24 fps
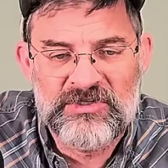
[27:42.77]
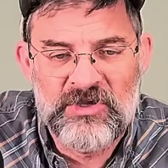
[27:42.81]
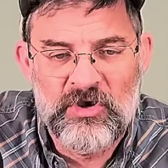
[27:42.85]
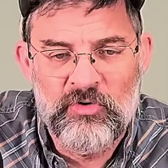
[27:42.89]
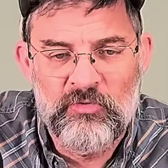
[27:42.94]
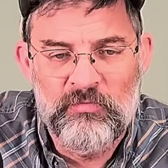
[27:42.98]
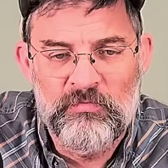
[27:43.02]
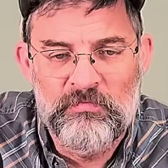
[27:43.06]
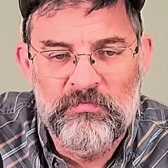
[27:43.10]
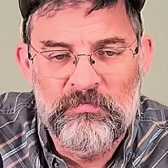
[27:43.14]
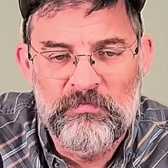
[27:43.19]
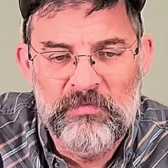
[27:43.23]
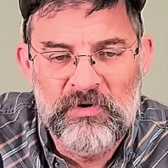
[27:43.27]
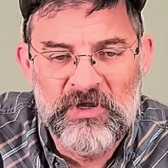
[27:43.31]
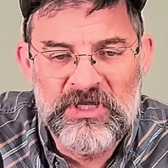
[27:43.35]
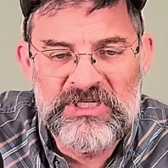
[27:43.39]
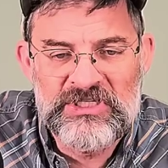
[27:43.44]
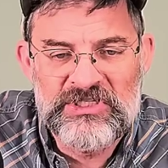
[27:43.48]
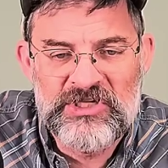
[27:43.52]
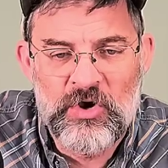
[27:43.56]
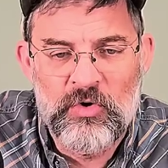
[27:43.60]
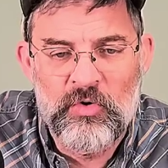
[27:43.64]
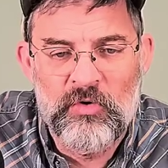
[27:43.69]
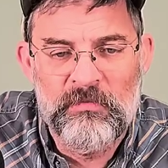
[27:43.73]
So
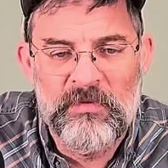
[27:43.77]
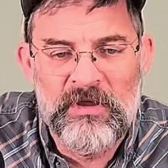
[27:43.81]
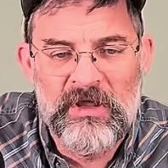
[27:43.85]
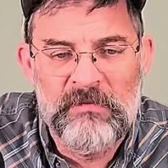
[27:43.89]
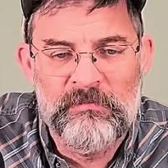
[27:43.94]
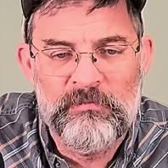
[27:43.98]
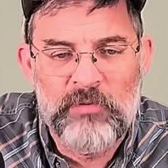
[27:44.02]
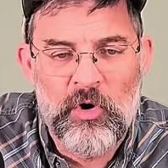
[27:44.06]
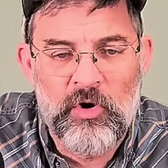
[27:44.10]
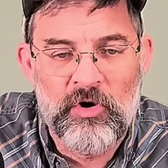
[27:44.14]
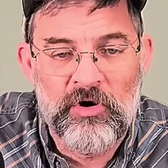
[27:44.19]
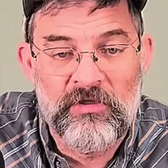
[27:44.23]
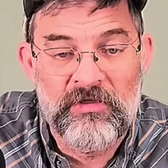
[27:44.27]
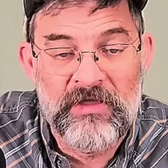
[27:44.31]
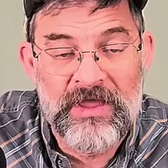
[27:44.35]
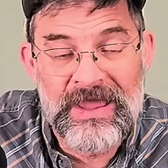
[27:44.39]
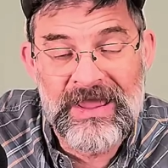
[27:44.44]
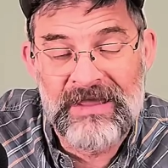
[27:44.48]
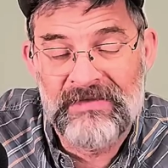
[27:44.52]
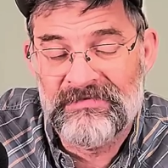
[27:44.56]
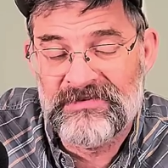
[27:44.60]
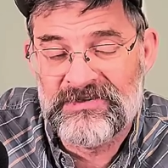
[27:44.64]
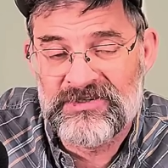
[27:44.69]
please go and be a part of that.